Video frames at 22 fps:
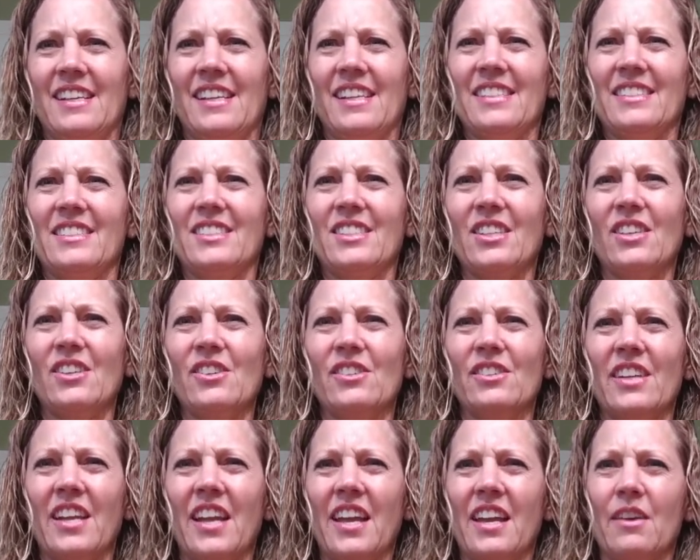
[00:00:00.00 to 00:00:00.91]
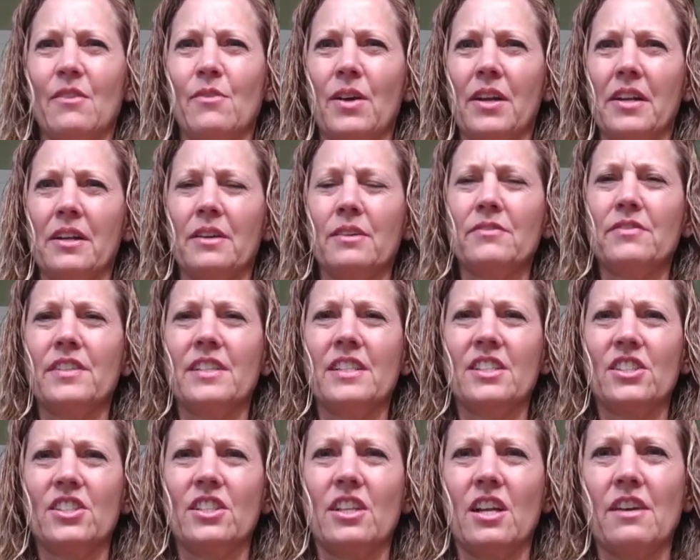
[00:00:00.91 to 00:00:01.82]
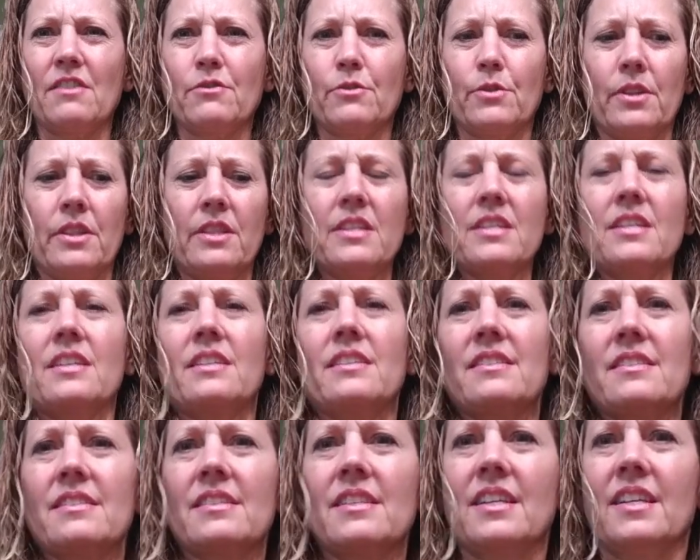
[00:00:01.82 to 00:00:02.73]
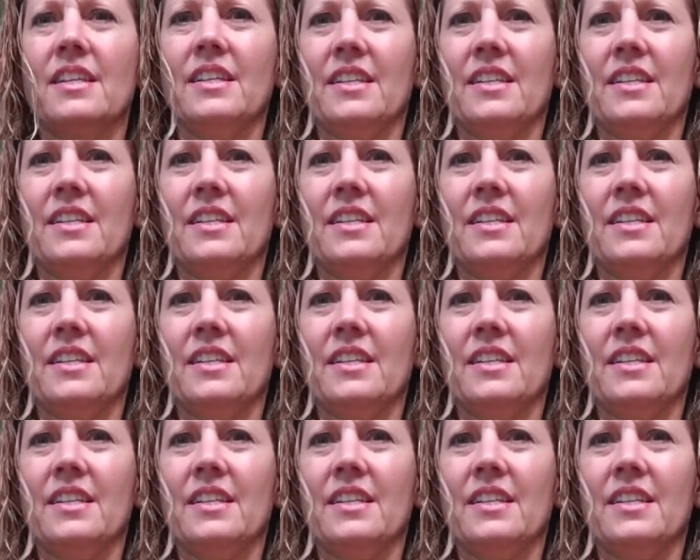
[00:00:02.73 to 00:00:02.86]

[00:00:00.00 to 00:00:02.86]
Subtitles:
And so, hey, why not finish it off with this?